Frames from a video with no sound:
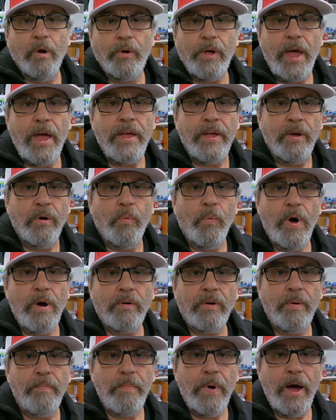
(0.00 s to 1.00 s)
Okay,
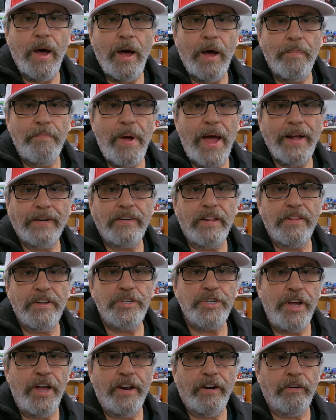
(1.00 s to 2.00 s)
welcome uh, back to the
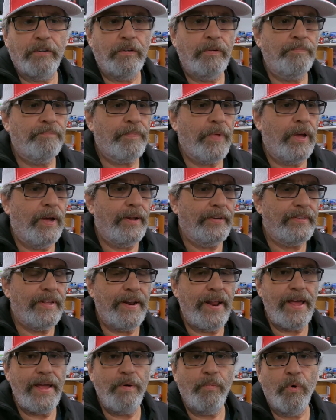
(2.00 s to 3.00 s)
channel. Uh,
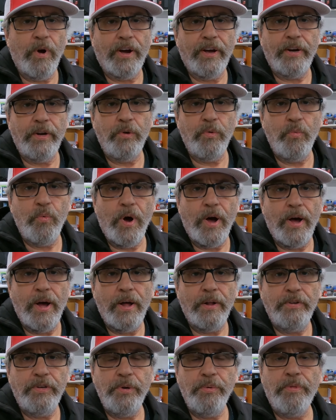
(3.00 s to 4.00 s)
today we're going to
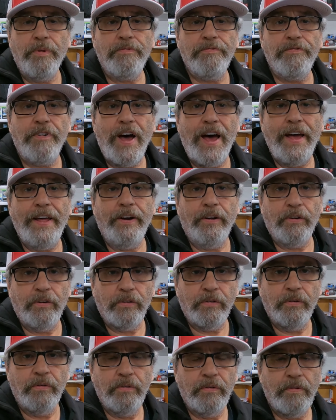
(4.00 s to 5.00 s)
uh, do the
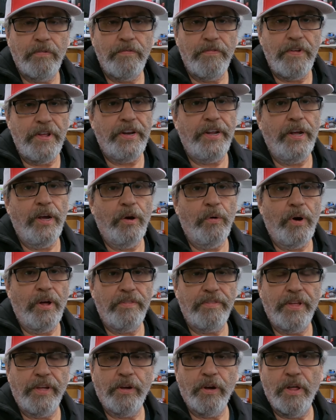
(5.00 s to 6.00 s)
final video, I
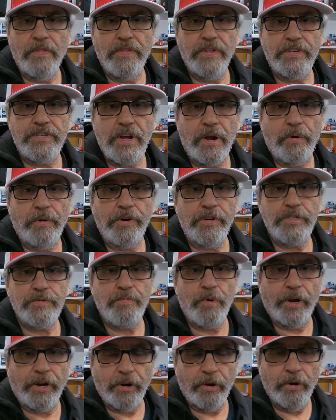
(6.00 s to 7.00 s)
think, on this Heritage
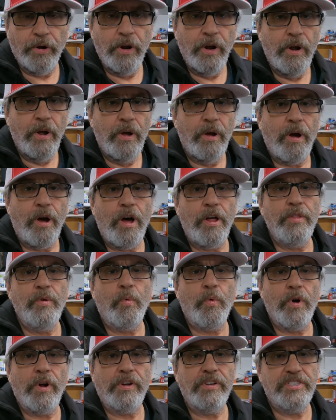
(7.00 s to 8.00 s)
Springer. All the
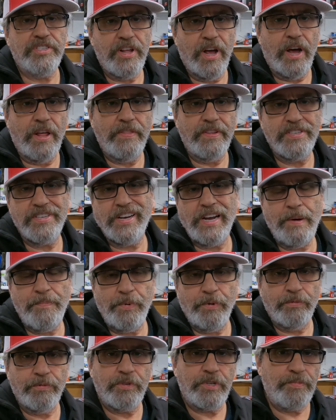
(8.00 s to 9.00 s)
work is done. There's a
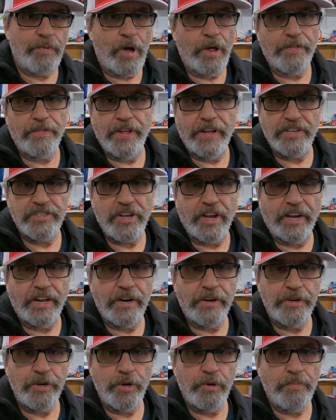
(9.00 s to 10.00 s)
couple small things I got
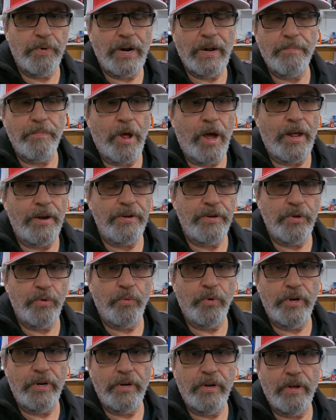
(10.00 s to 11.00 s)
to do, but I'm not
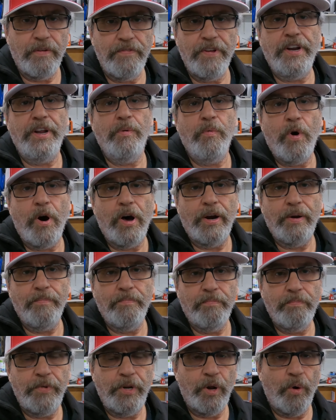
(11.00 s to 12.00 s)
doing a video on
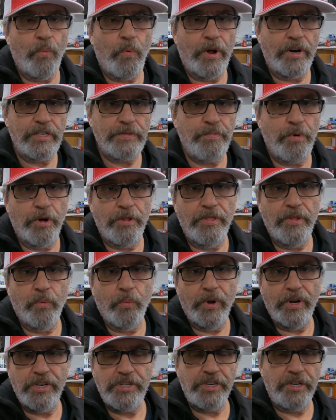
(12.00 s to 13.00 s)
them. You know, one is putting the
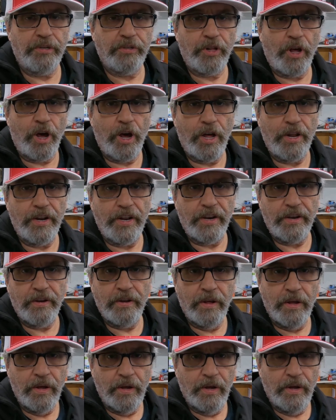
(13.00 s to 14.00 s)
windshield on and